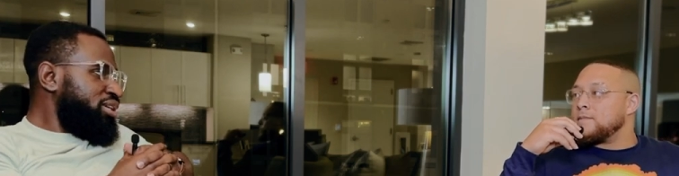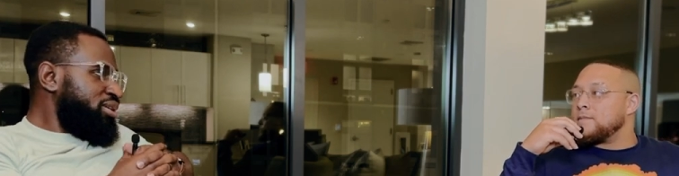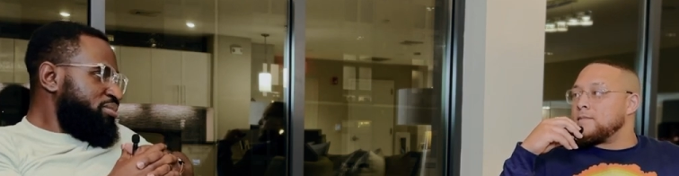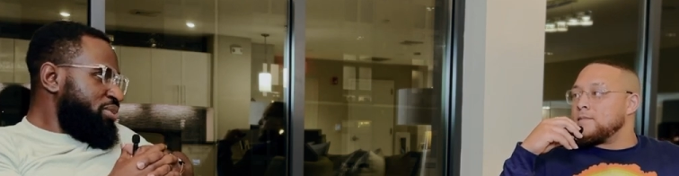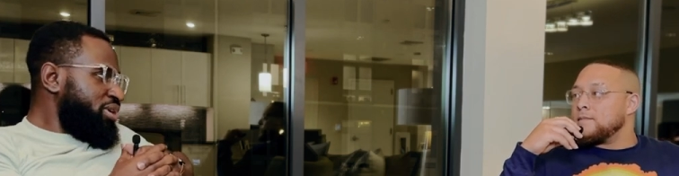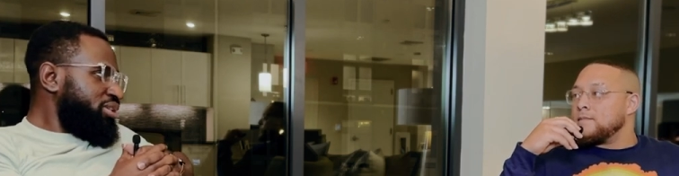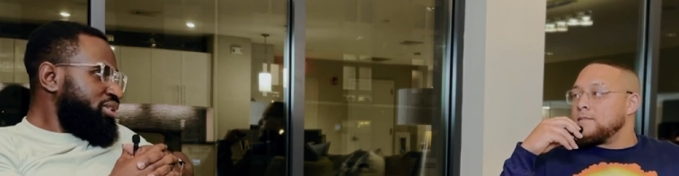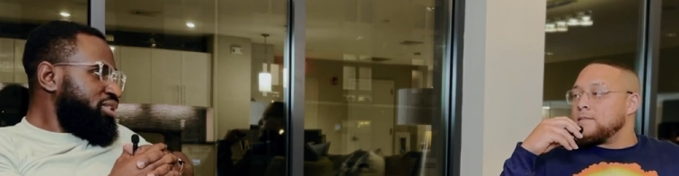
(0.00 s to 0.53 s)

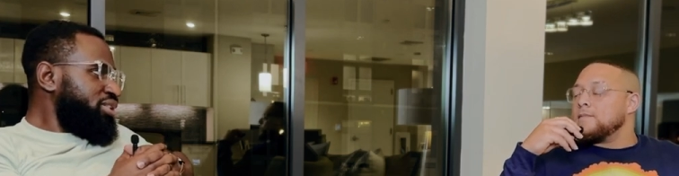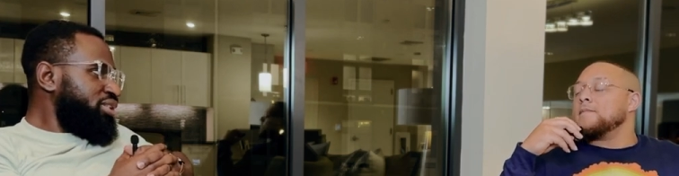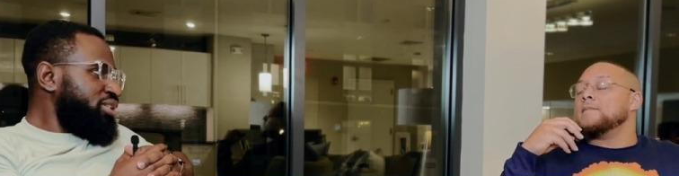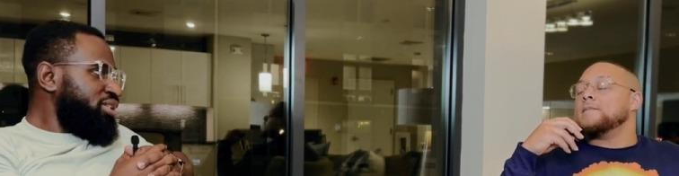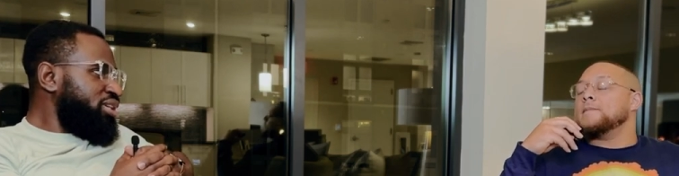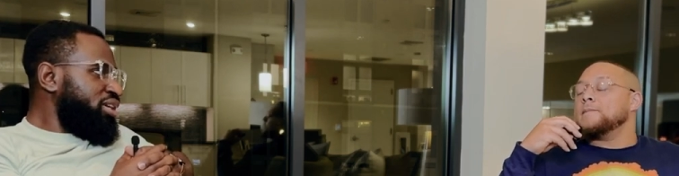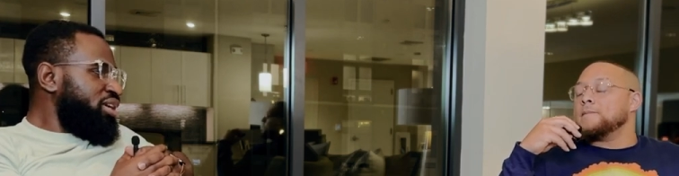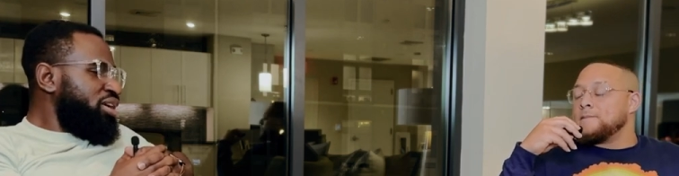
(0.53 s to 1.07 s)
Speaker 1: America,
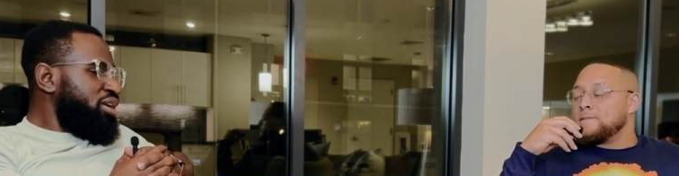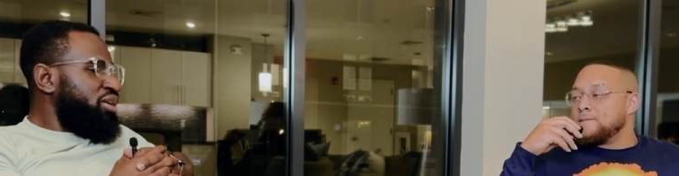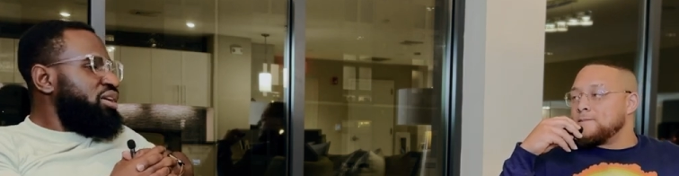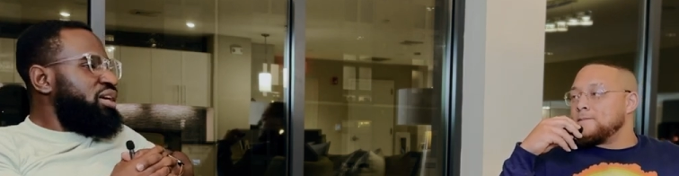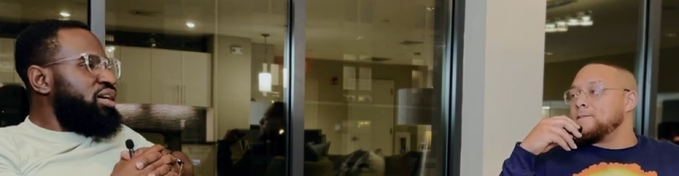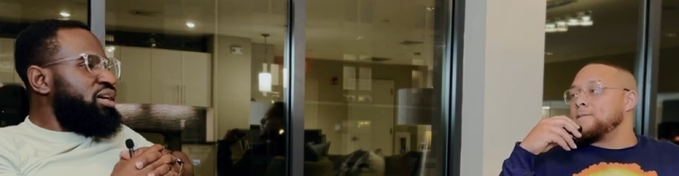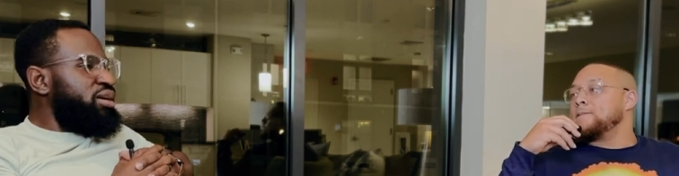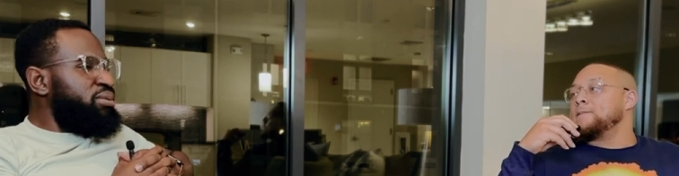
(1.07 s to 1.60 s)

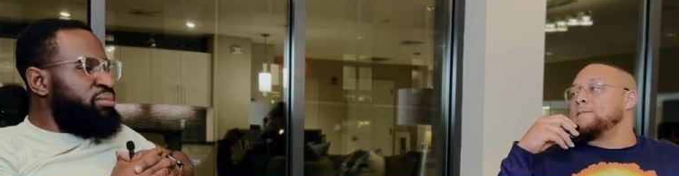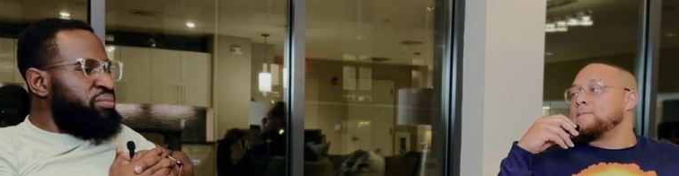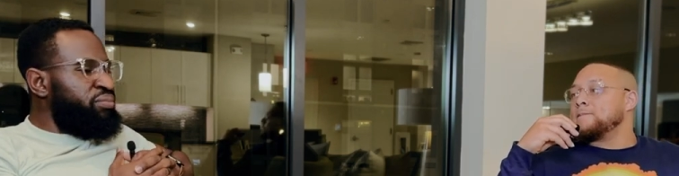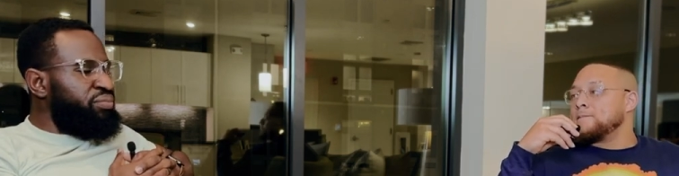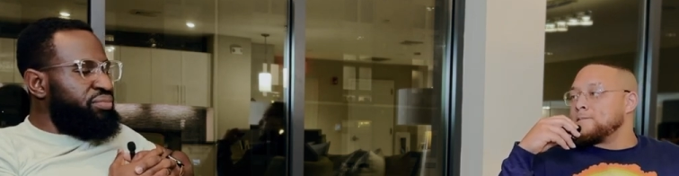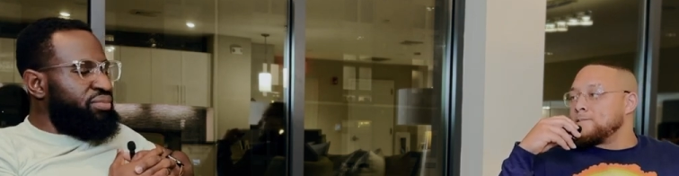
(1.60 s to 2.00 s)
mm-hmm. um,